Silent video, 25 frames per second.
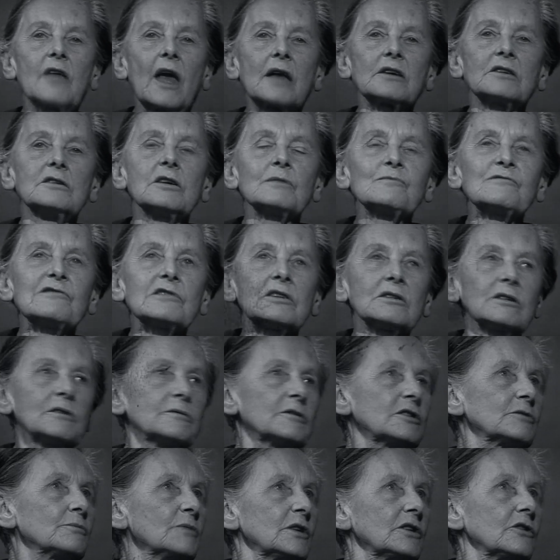that
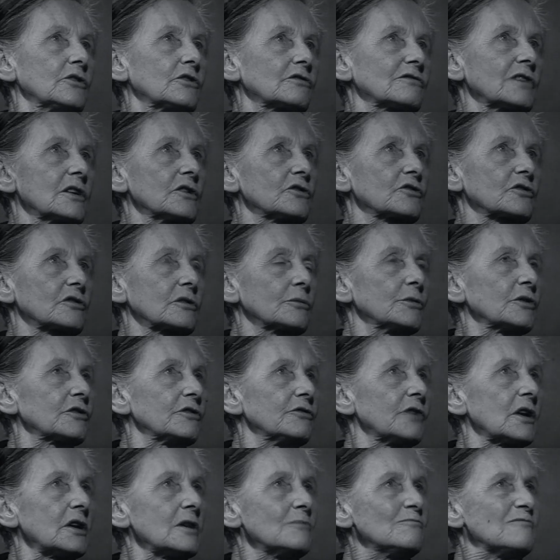Liberal administration
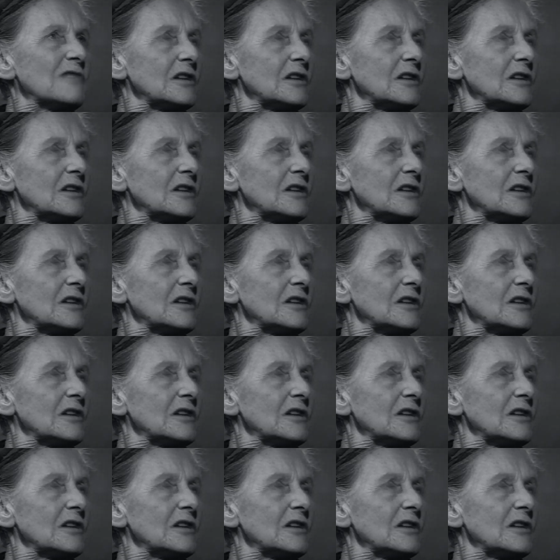was a very